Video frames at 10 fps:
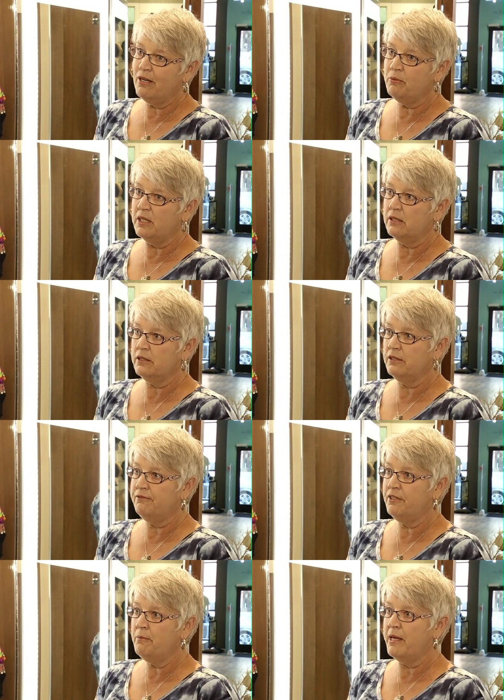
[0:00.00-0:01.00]
Part of what Look Good,
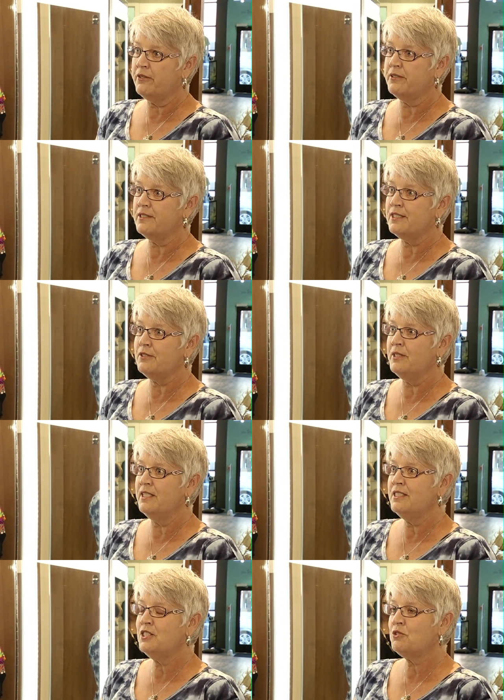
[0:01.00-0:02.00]
Feel Better is doing
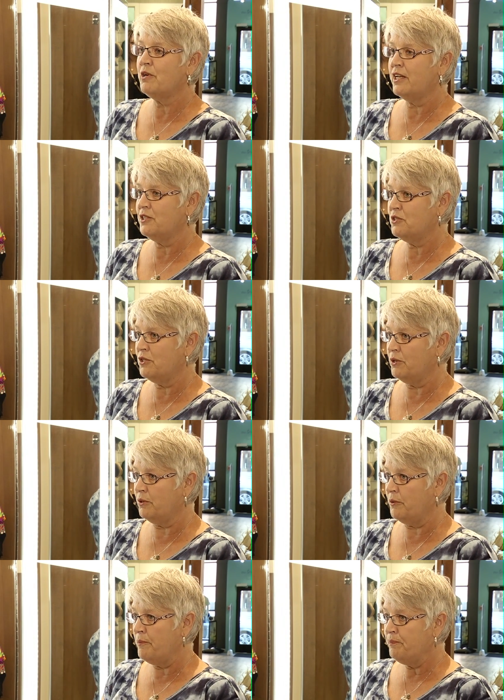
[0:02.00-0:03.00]
is trying
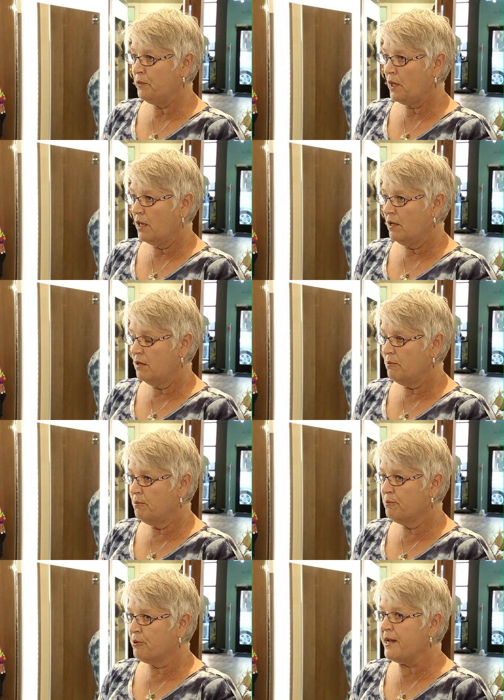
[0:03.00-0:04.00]
to
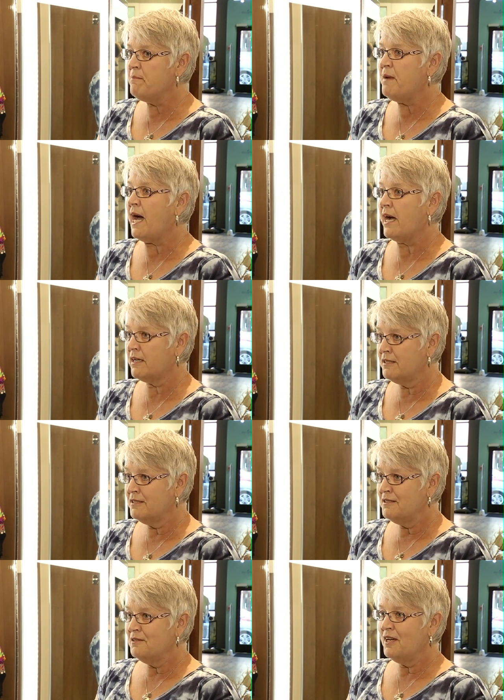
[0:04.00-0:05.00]
bring back
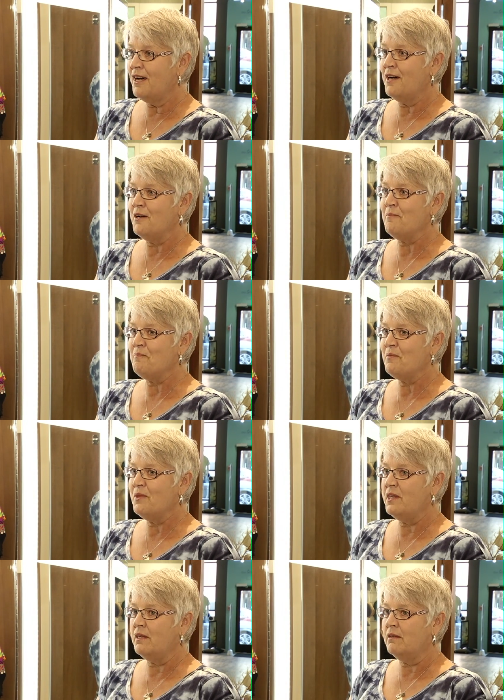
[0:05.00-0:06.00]

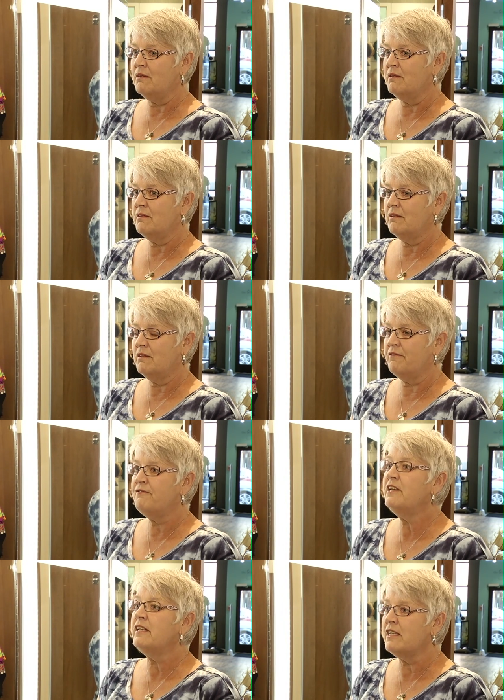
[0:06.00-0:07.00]
the
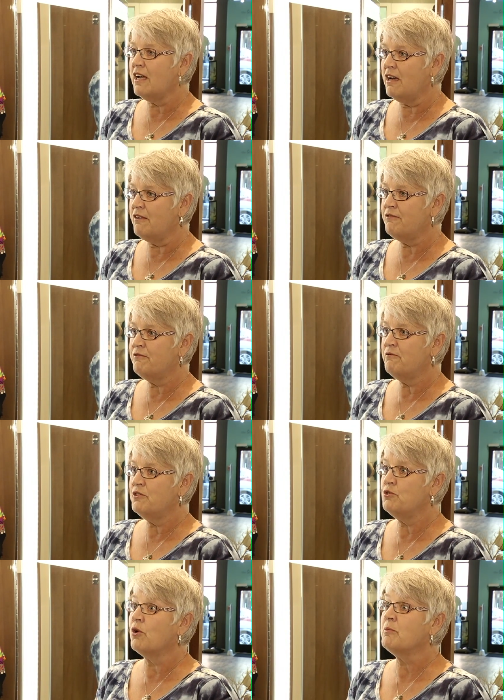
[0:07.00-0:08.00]
feeling of
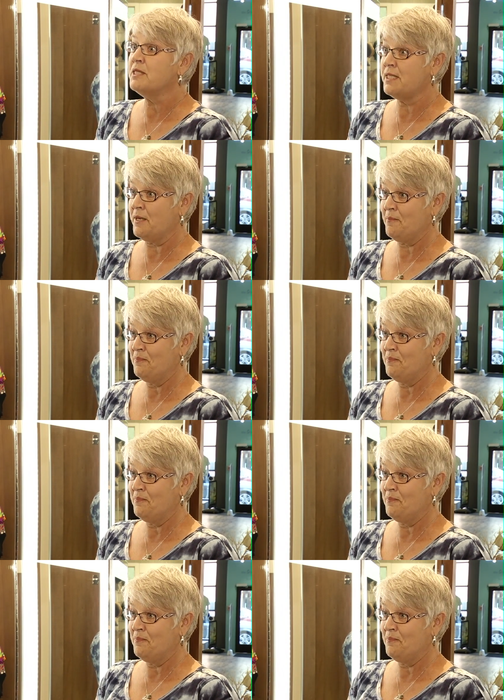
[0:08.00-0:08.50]
normalcy,